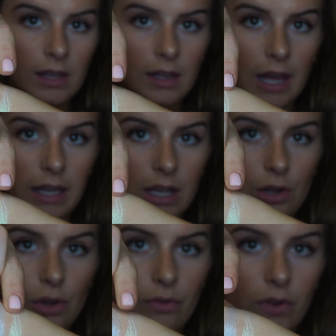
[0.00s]
Lucky
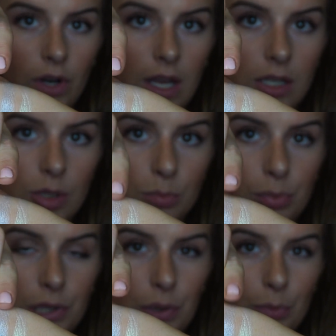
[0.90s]
Clover and
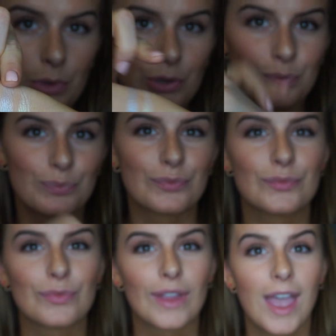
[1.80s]
Blue Moon.
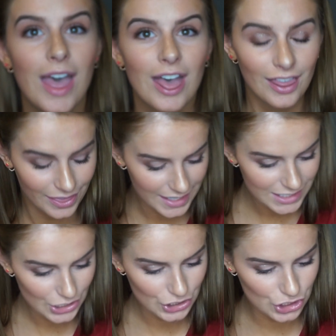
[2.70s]

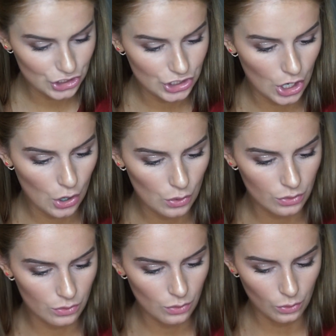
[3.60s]
These are so
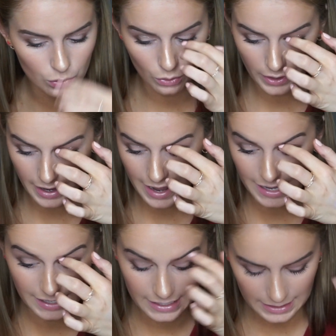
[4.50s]
cool. Okay,
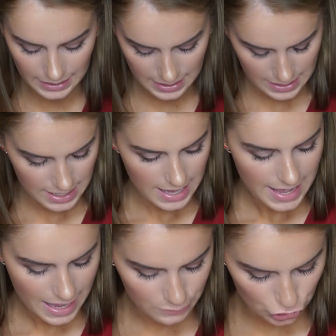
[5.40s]
I
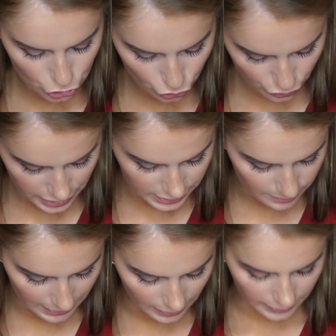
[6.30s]
am
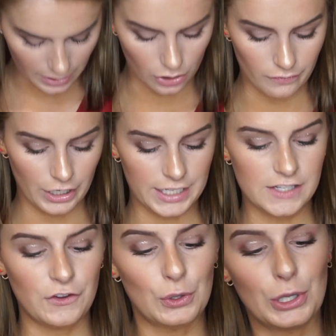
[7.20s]
intrigued by Lucky Clover, because
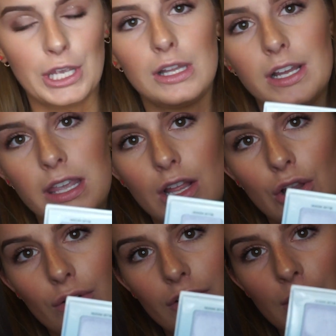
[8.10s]
if you look at Lucky
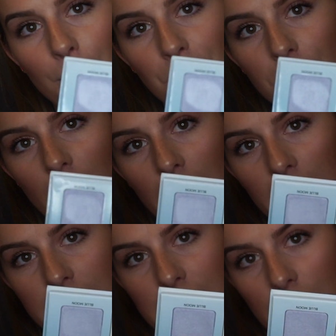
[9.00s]
Clover,
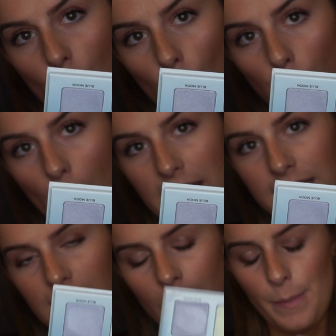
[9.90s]
it's like
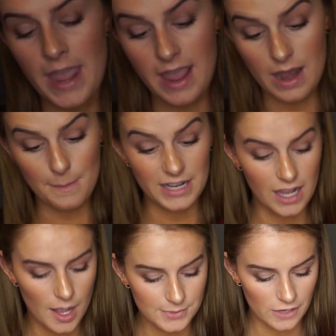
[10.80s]
white in the pan, but it
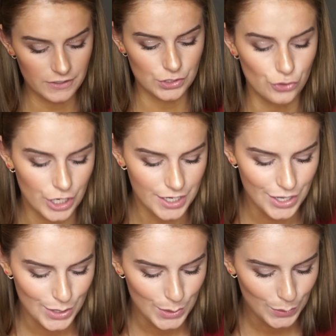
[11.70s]
comes off as green.
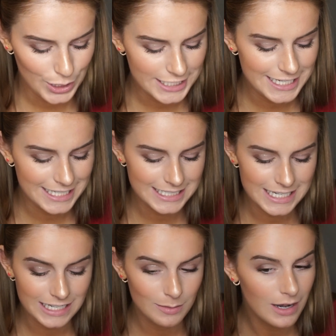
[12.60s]
We're gonna take a
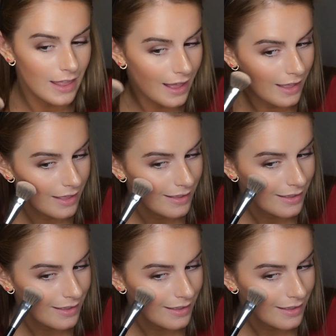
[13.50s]
teeny bit of that.